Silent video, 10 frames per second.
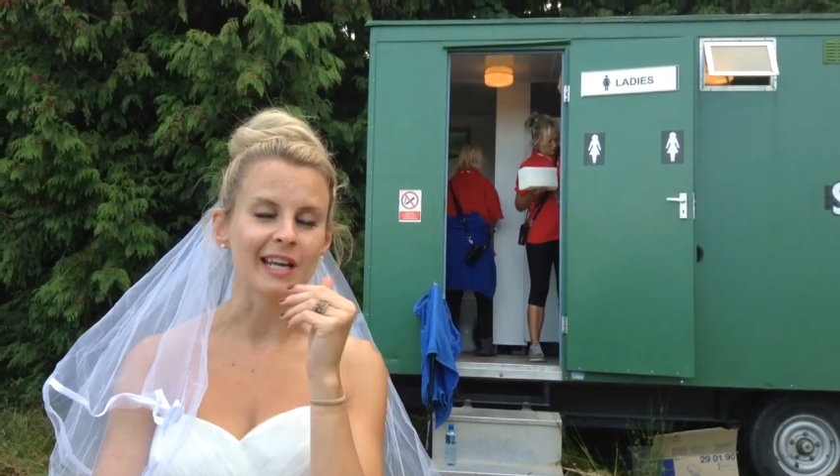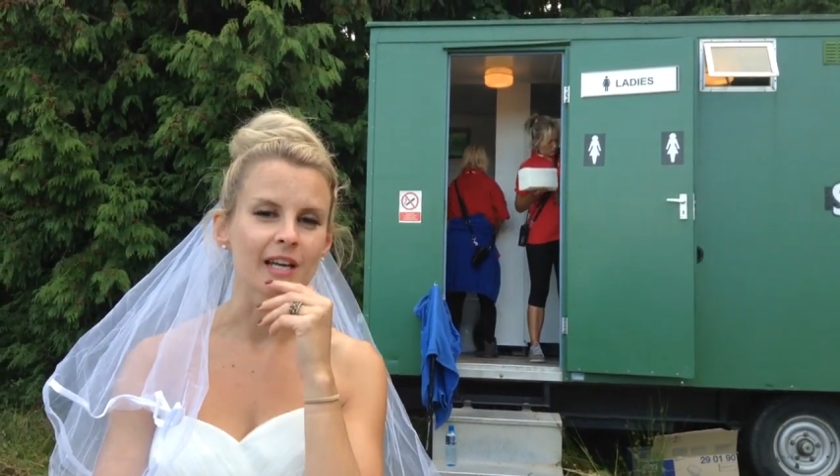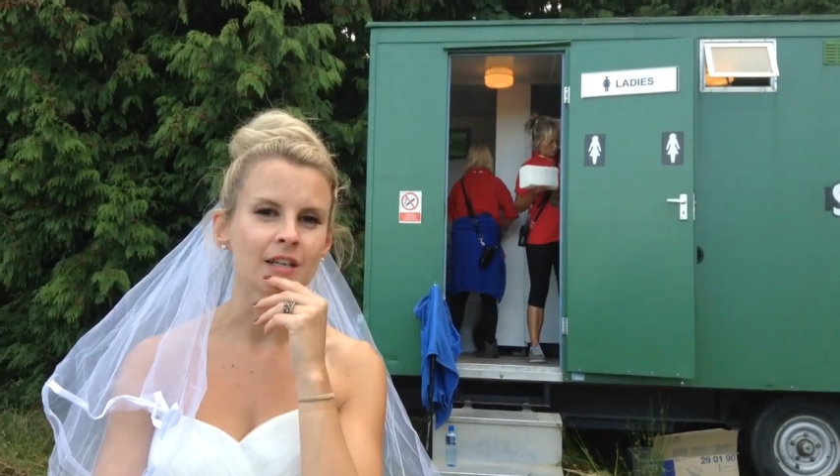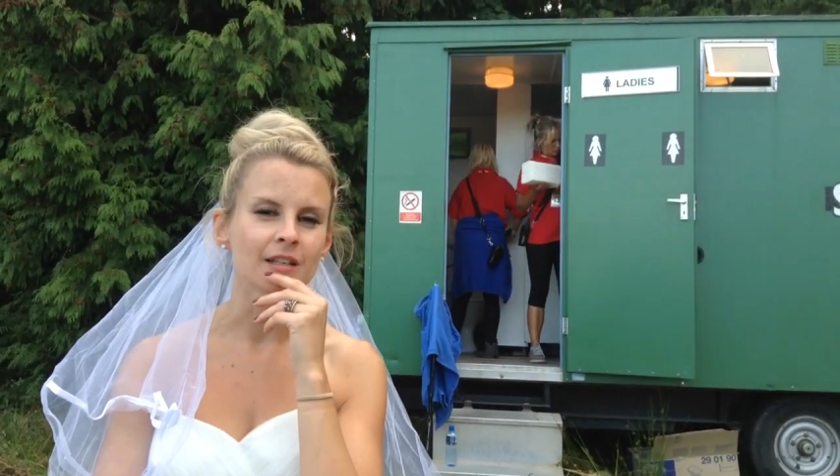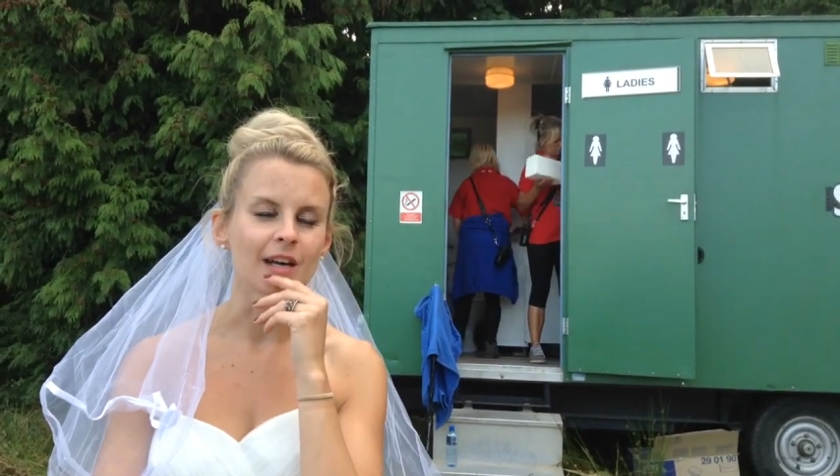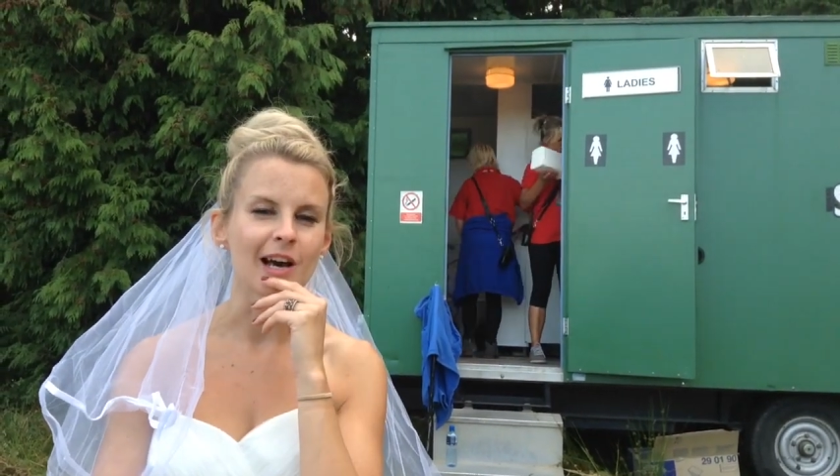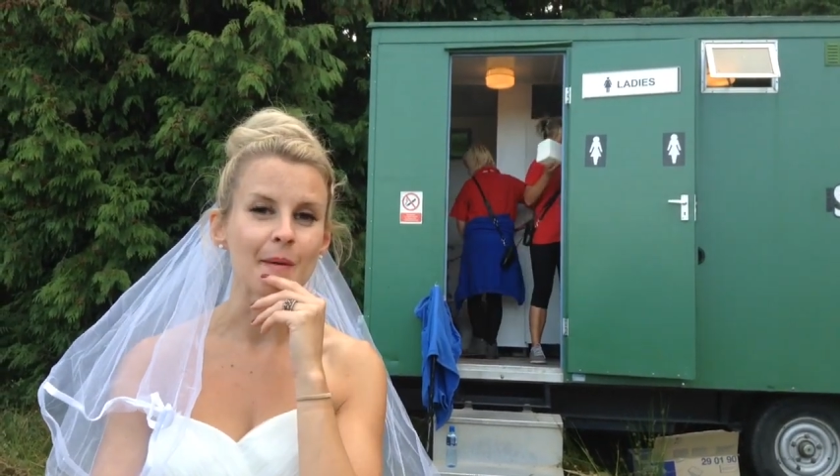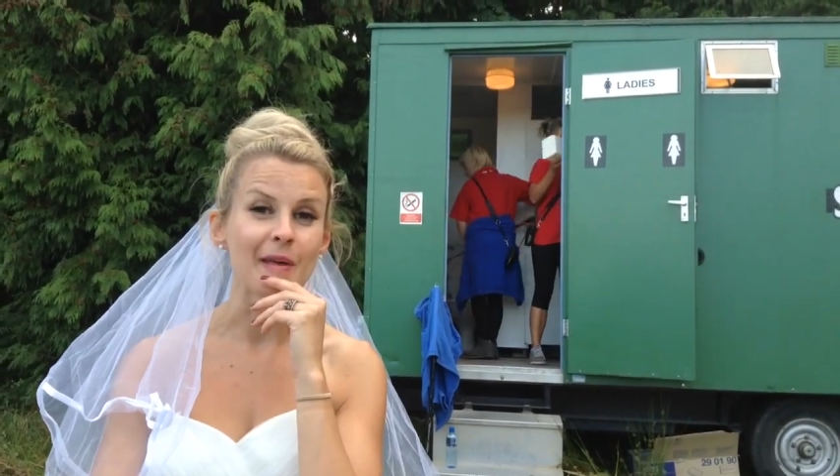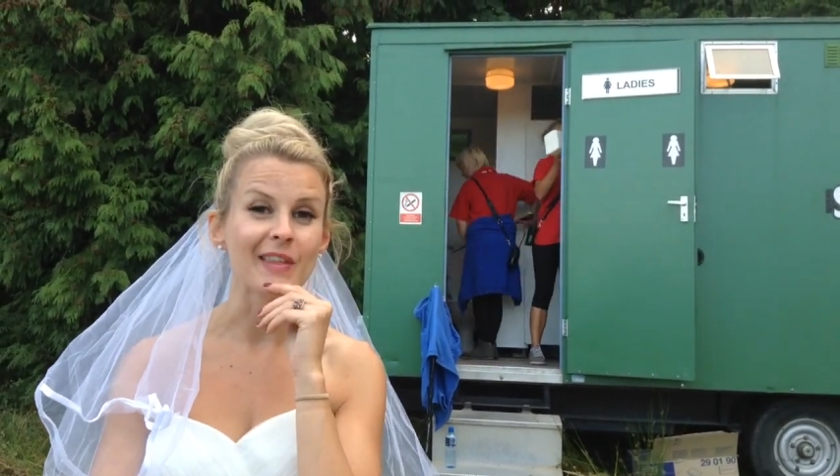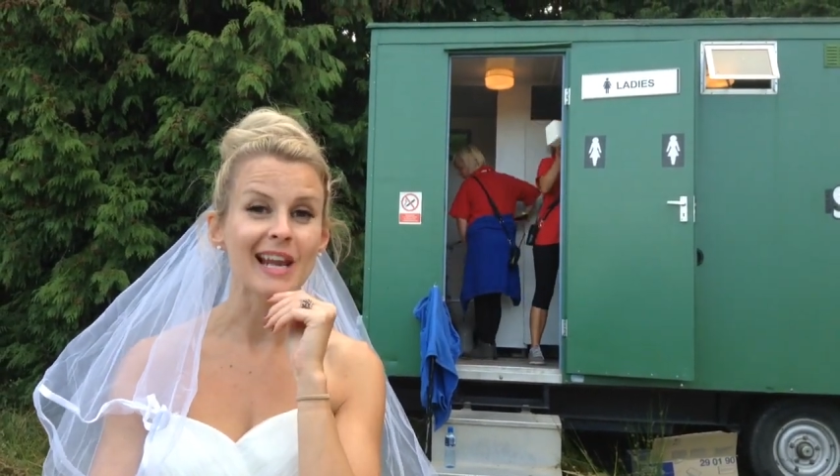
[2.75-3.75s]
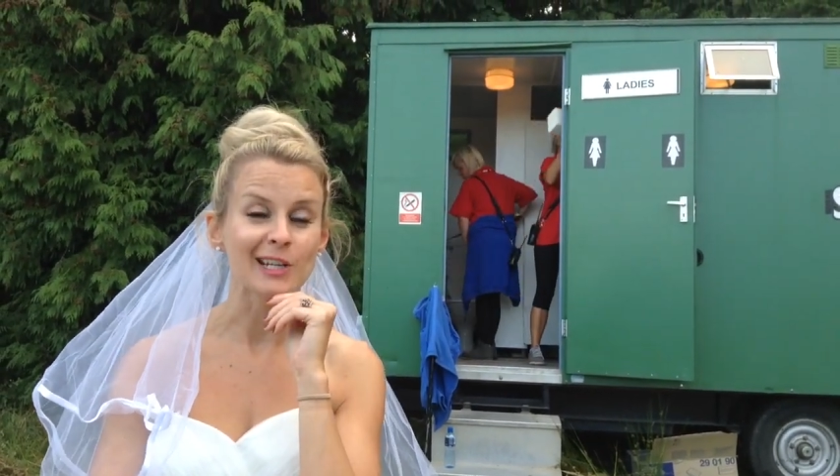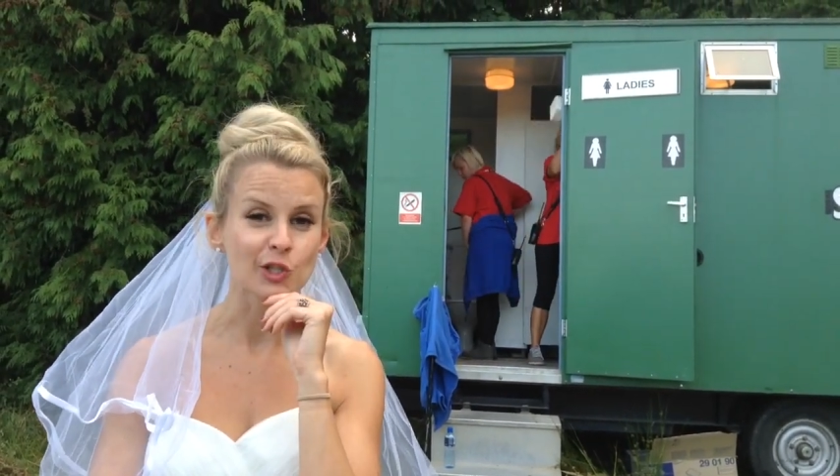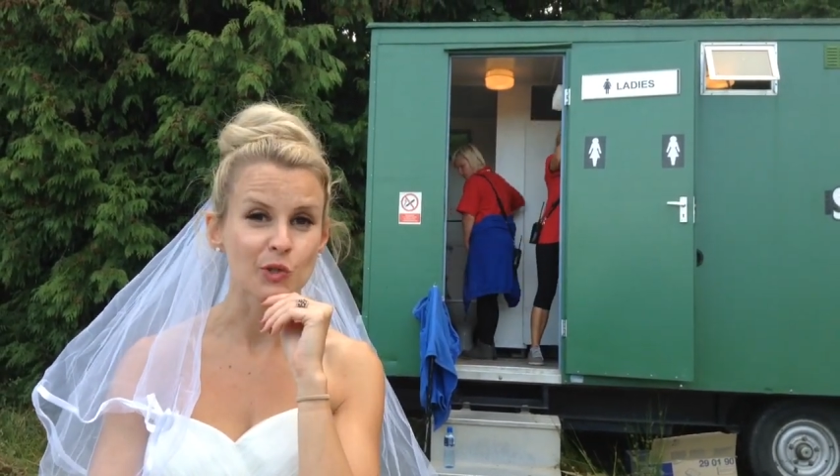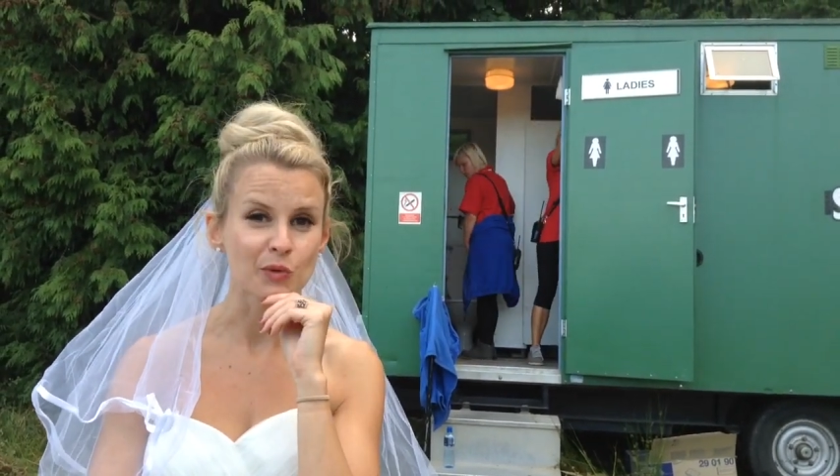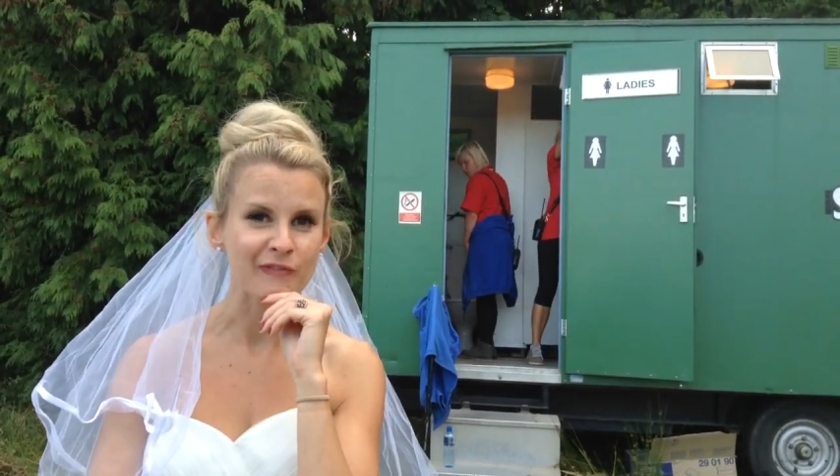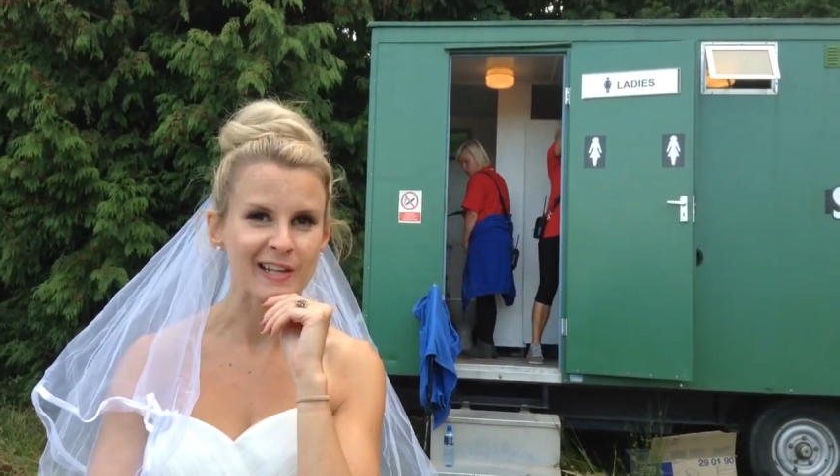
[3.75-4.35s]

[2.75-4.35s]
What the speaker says: here at the Latitude